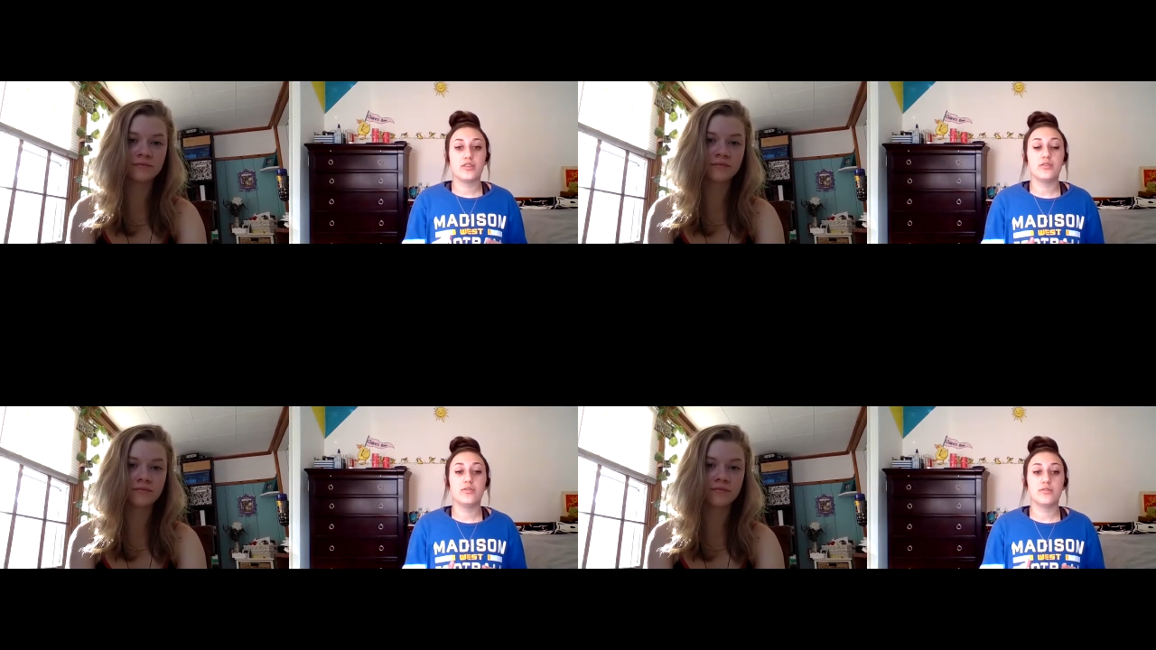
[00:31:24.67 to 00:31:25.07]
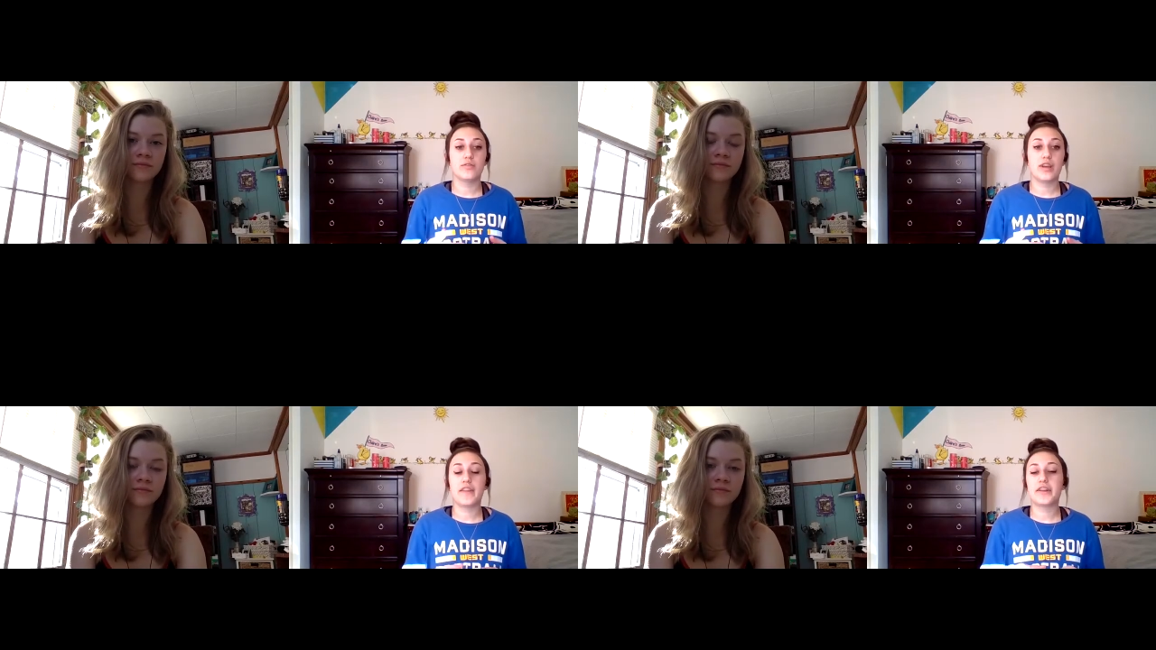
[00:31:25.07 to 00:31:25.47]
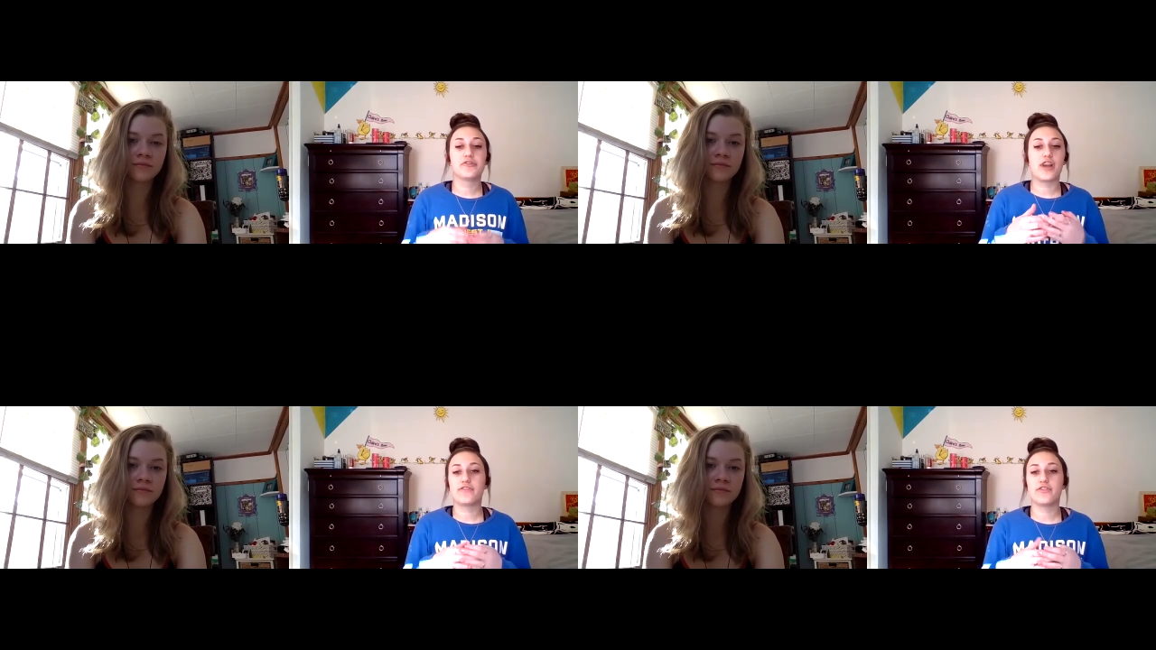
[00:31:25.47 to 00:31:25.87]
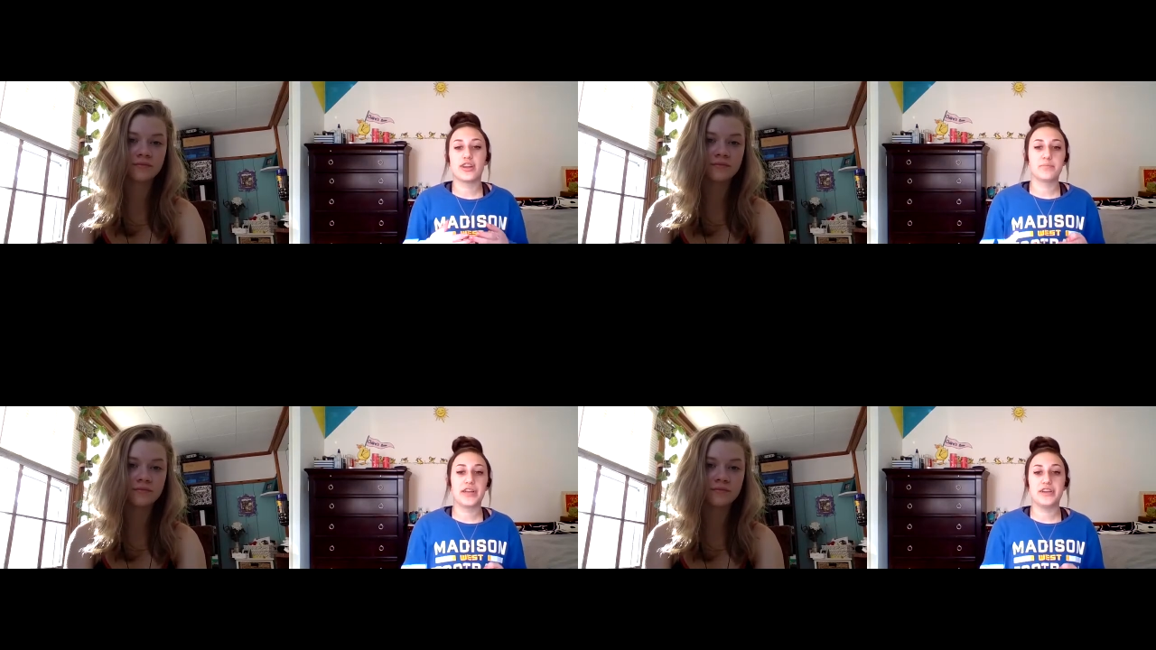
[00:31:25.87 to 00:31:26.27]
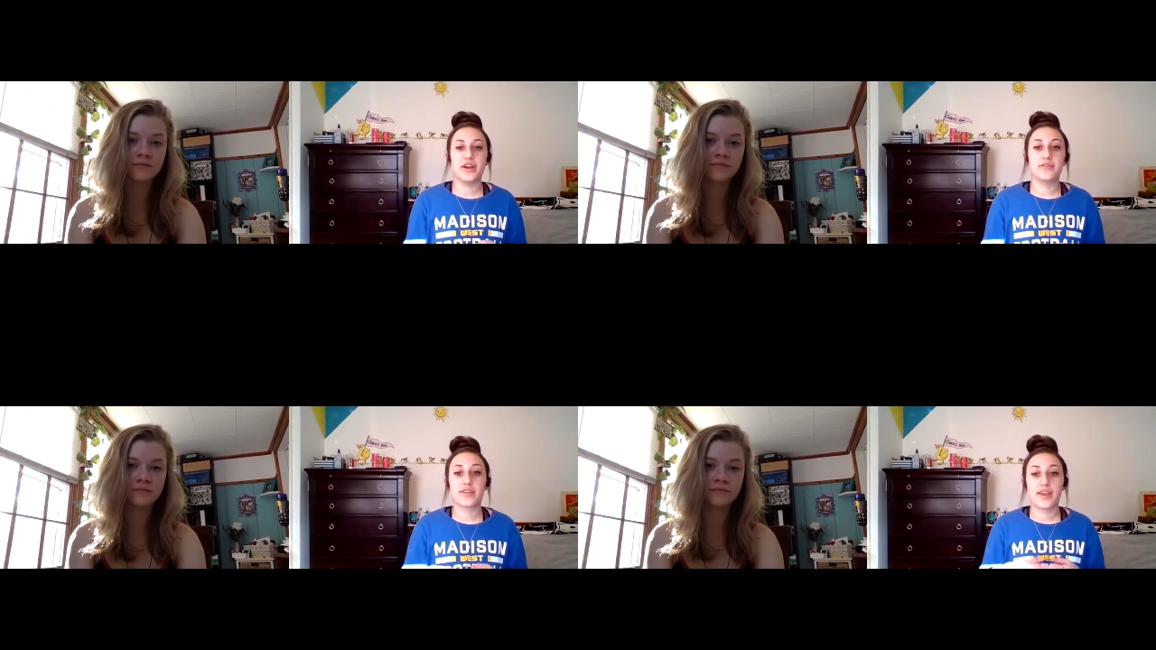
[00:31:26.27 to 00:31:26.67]
Speaker 1: dude, I like drafted in my
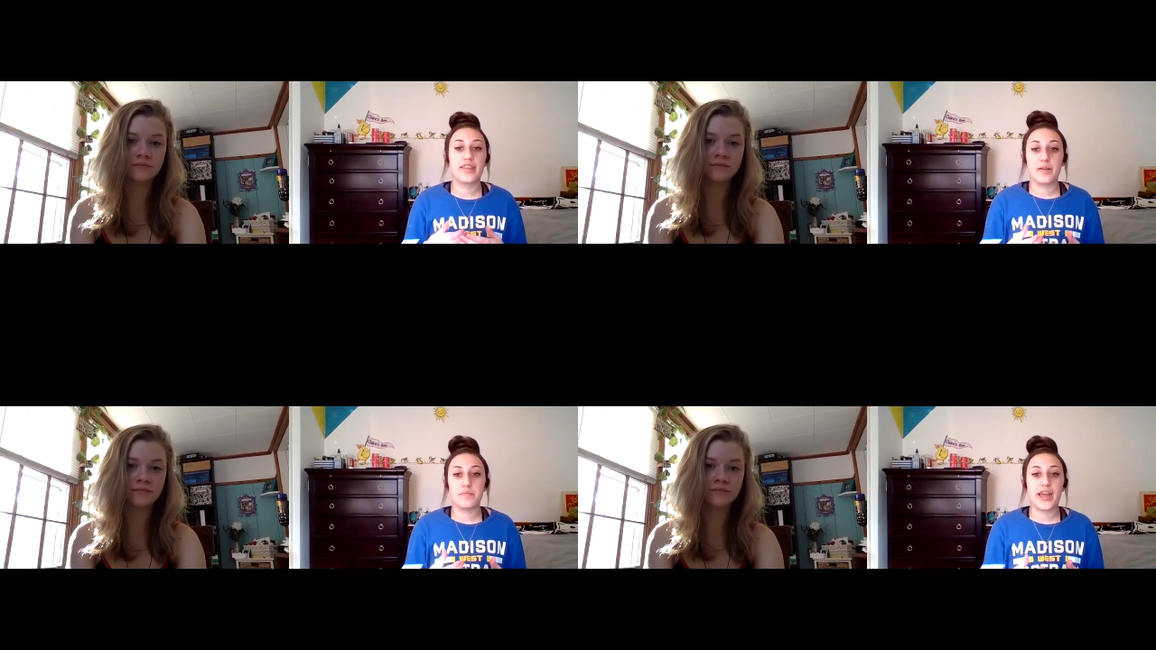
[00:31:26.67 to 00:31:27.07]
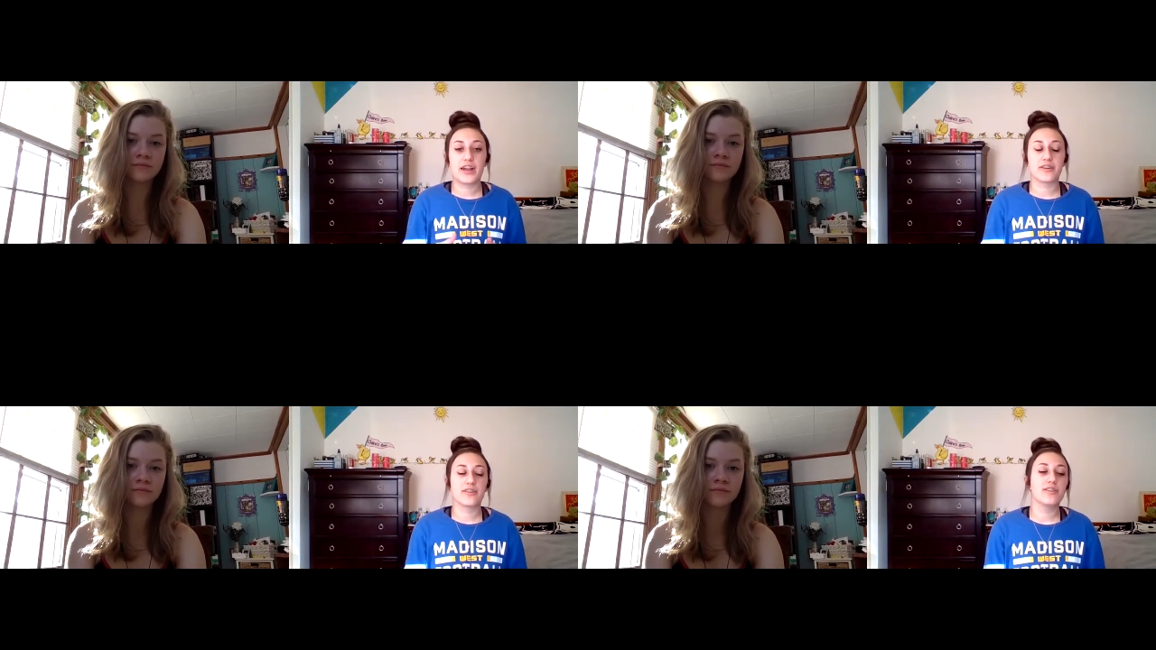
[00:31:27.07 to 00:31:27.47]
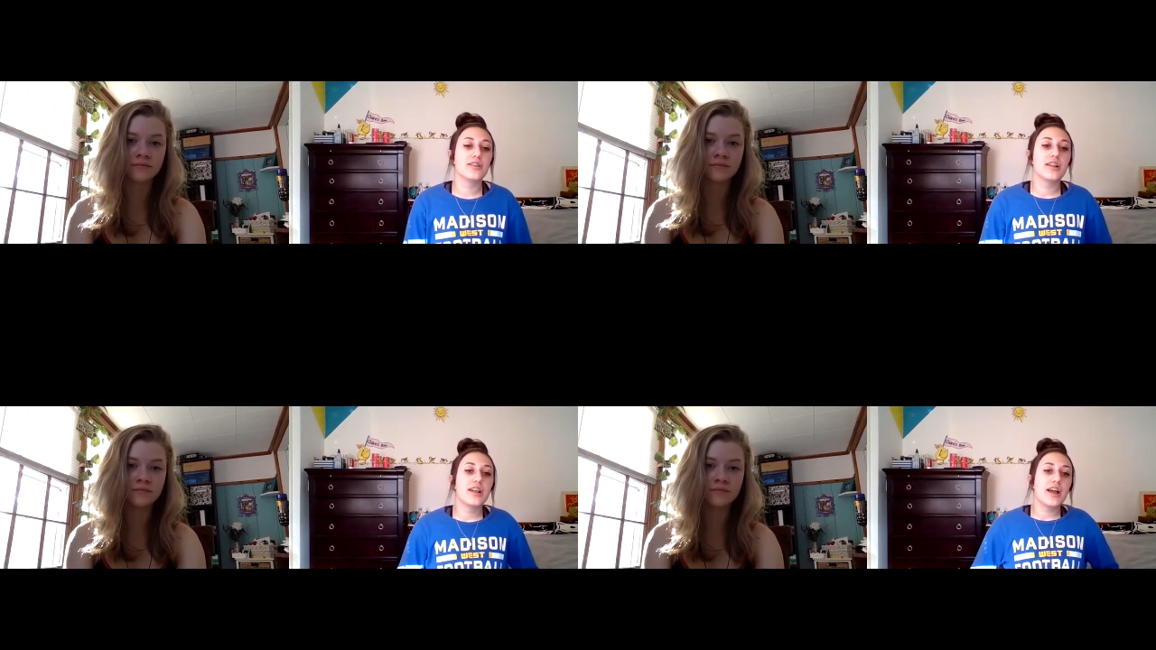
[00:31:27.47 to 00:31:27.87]
notes because I'm that girl.